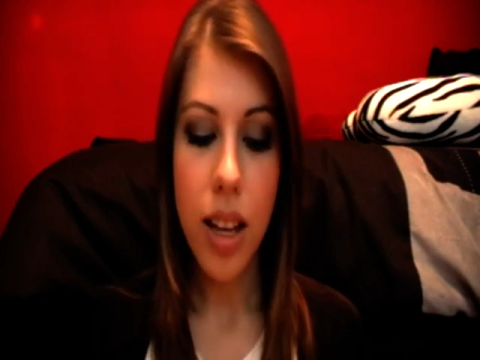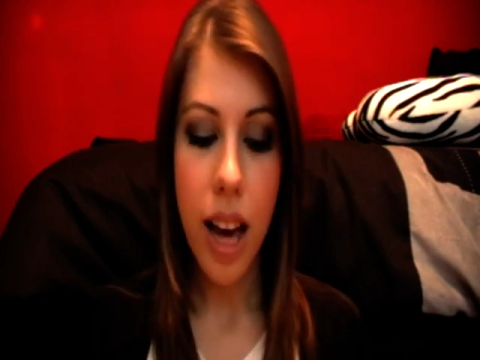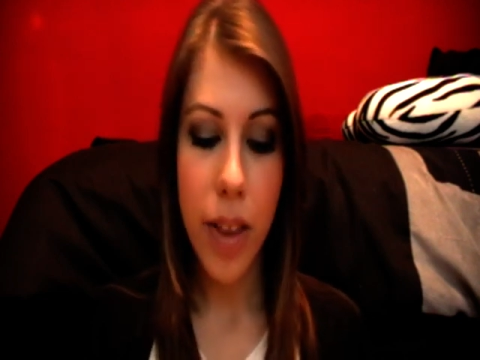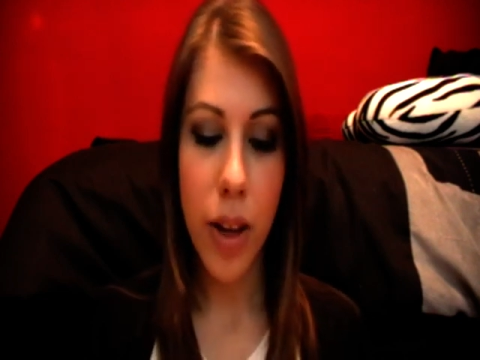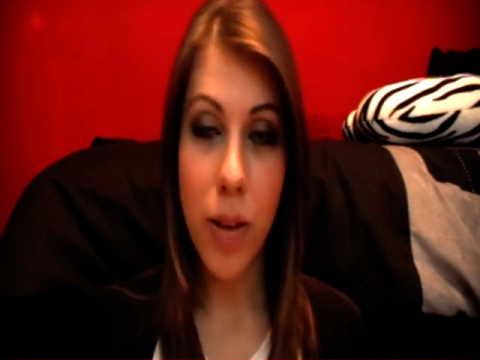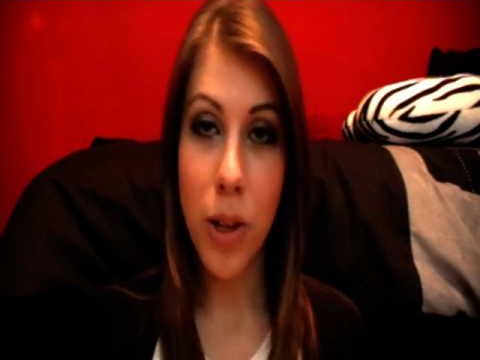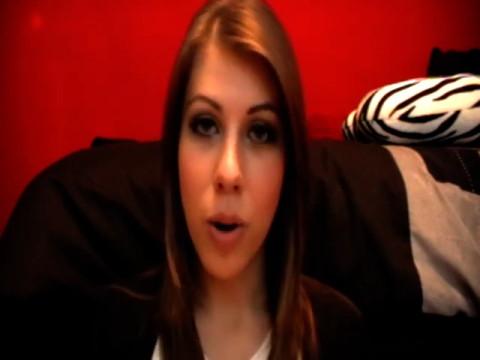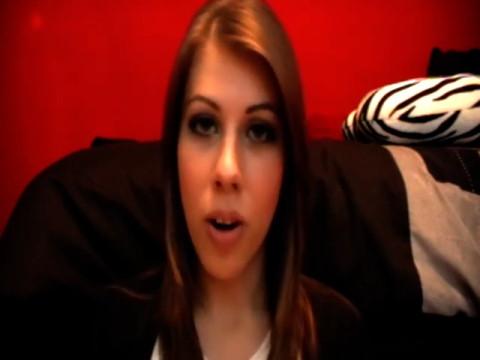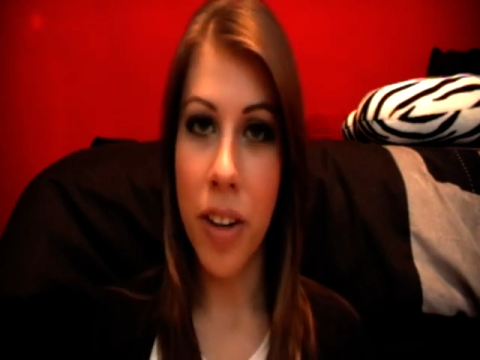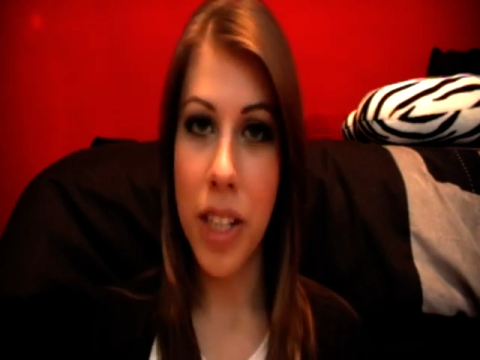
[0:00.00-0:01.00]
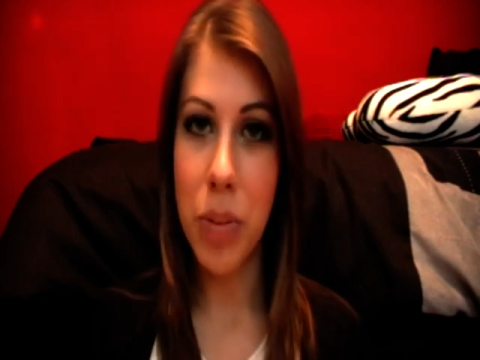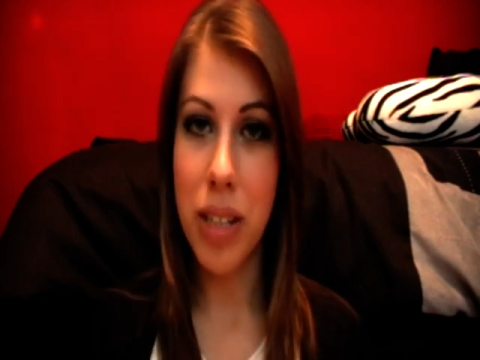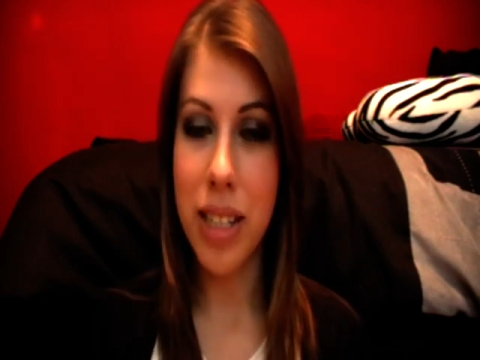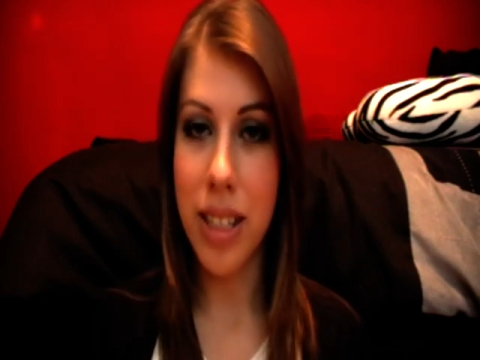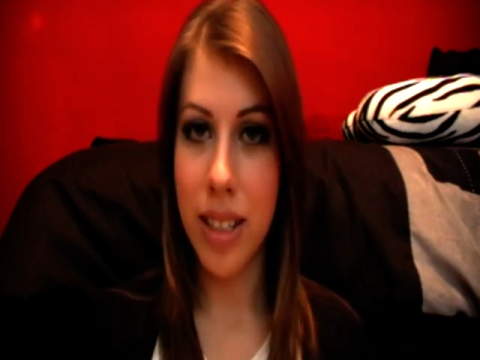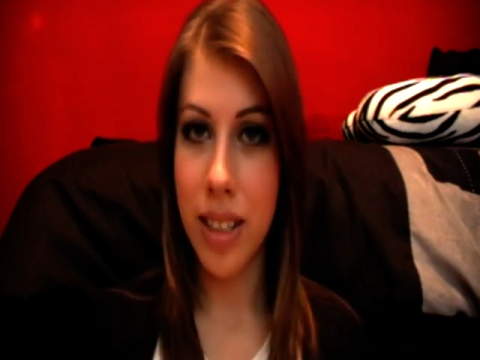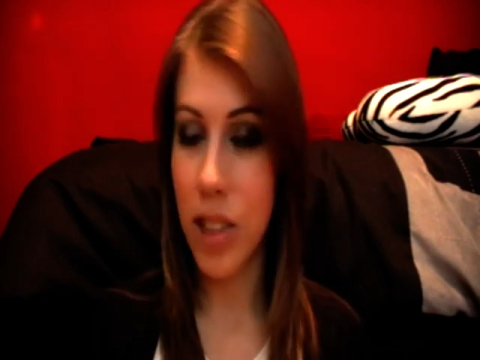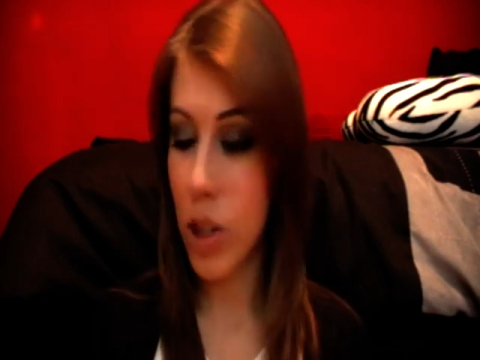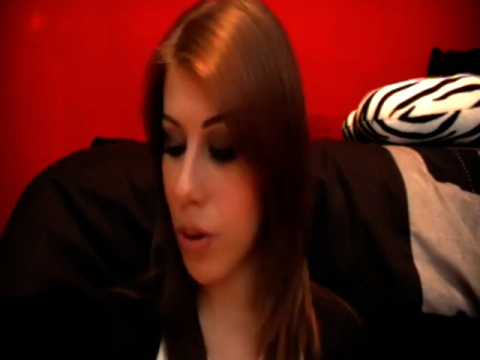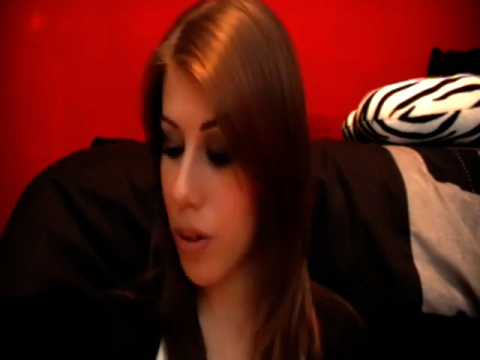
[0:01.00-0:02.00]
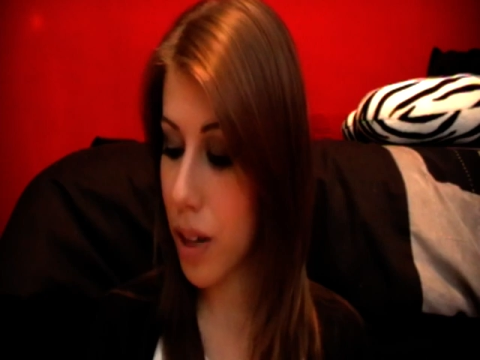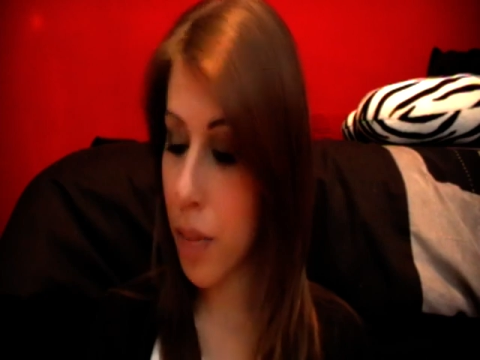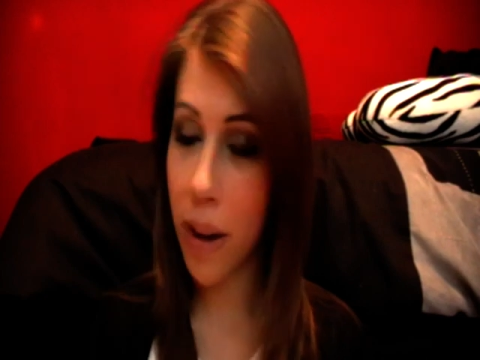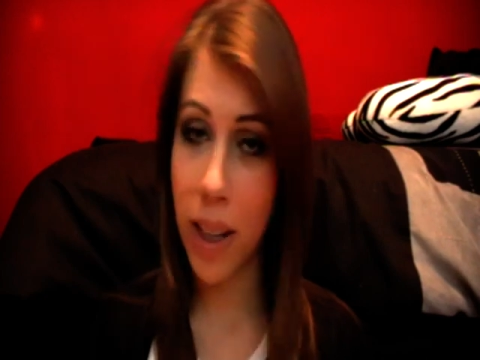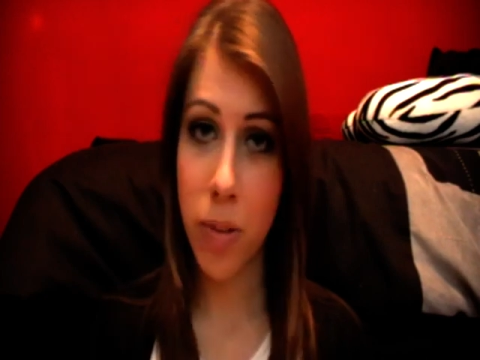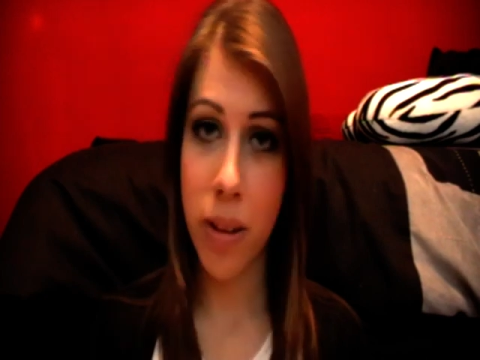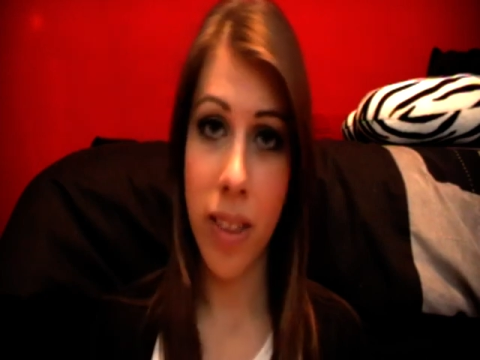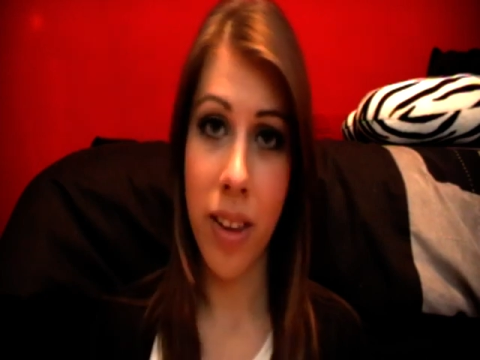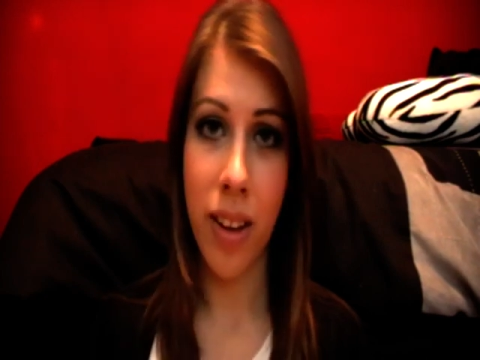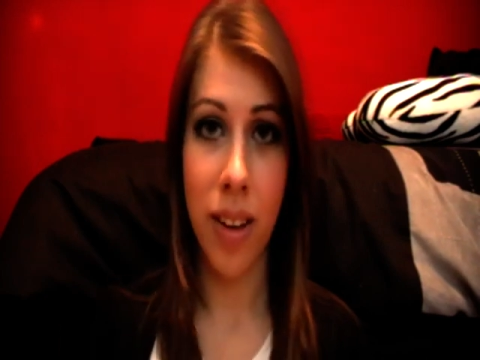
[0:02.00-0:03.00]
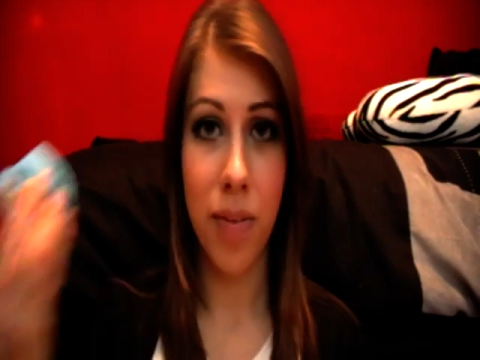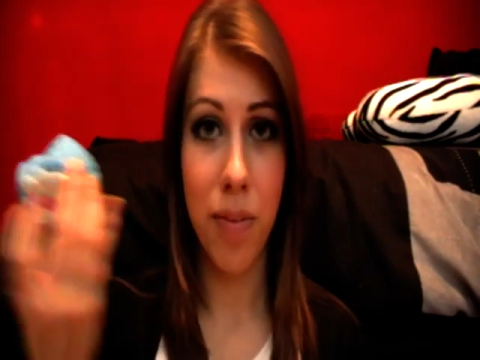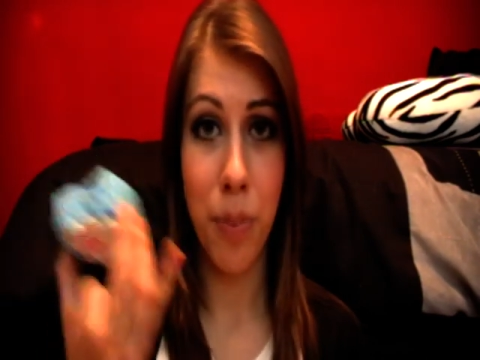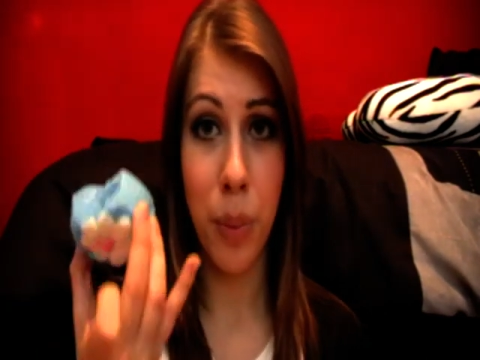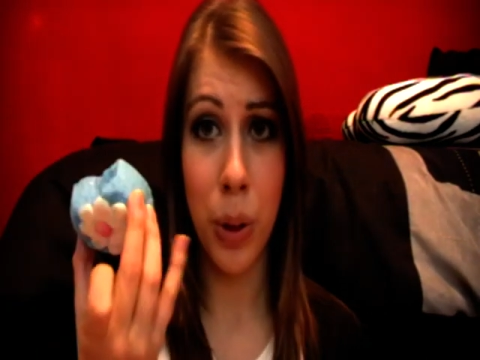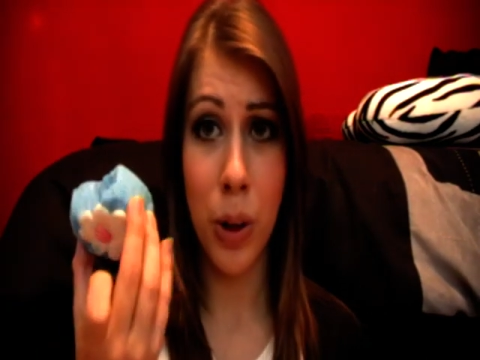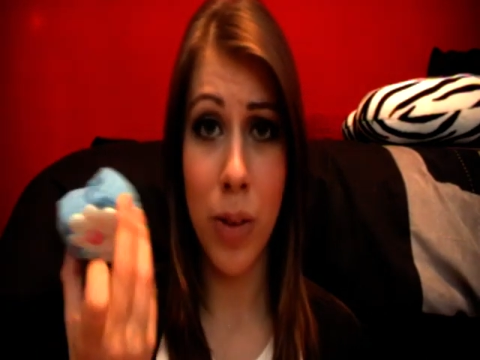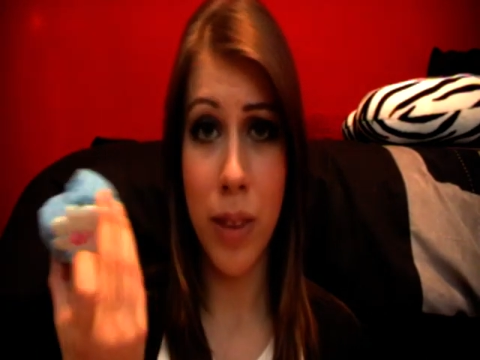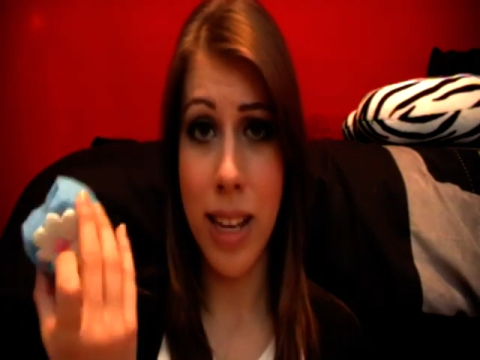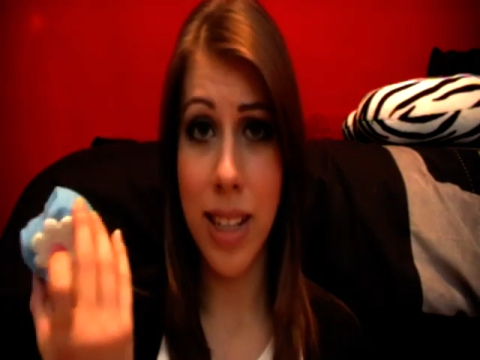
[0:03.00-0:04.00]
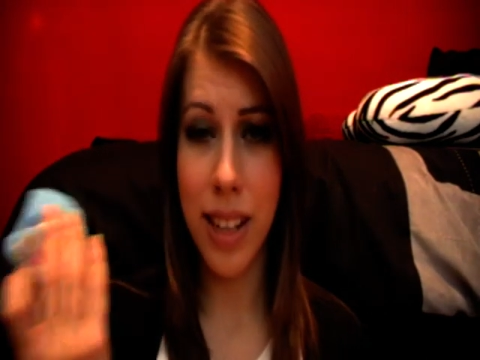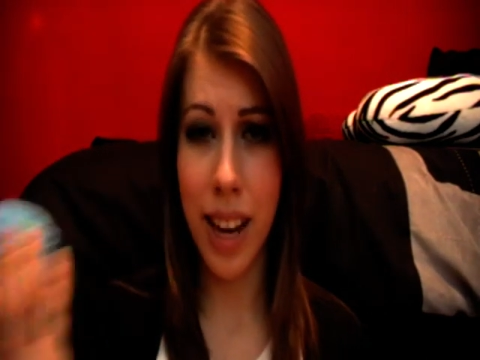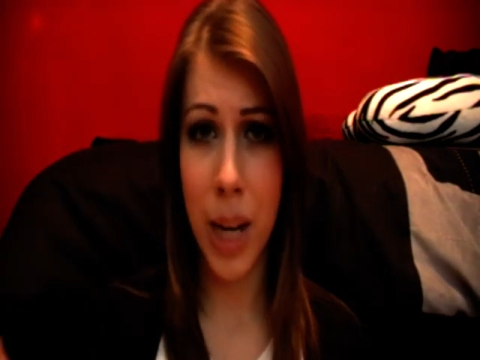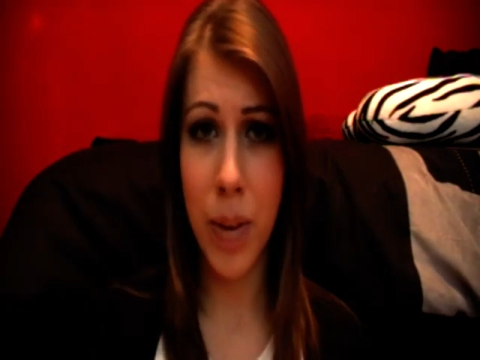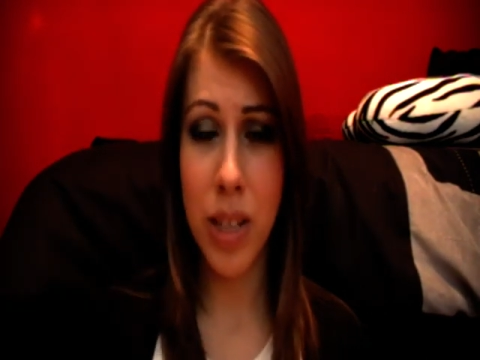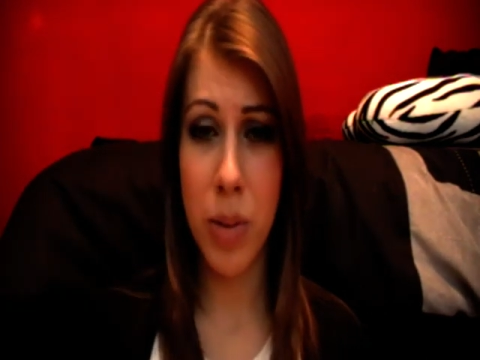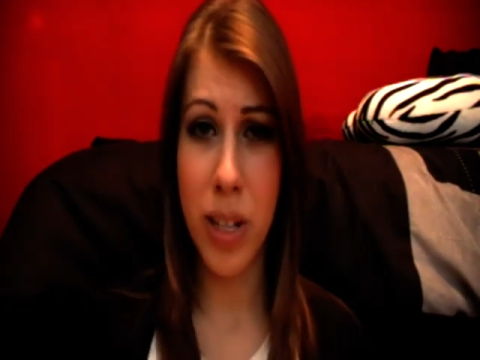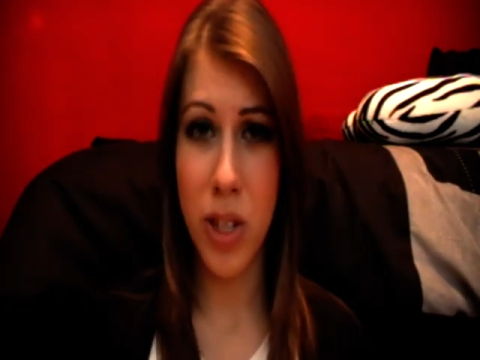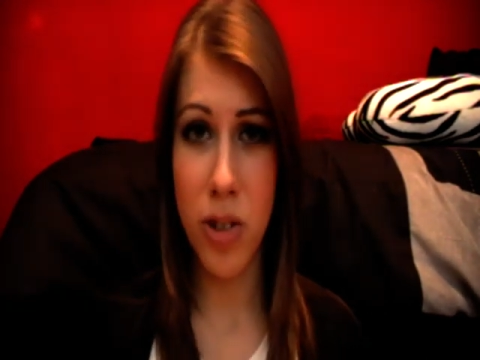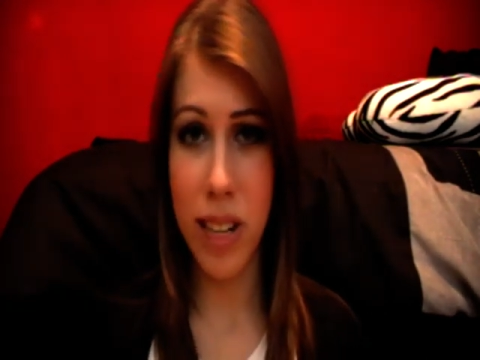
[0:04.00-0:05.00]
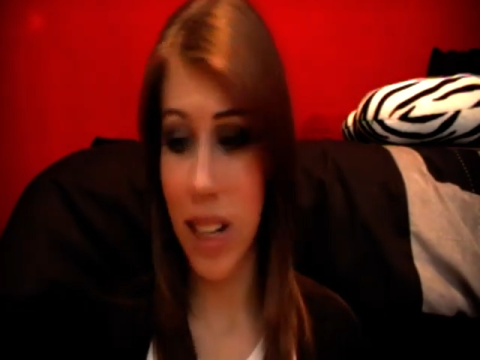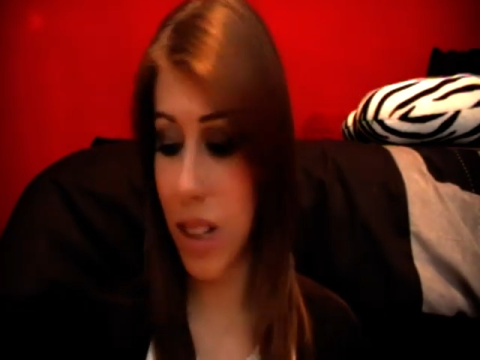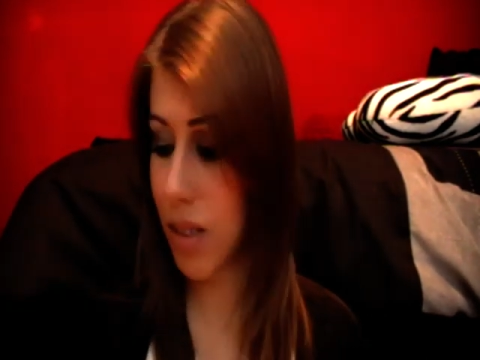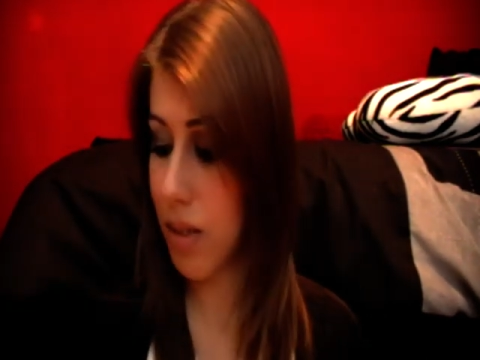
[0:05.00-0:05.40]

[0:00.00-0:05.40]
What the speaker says: I thought it would go orange, but it didn't. So combined with the blue of this, it kind of went a weird green.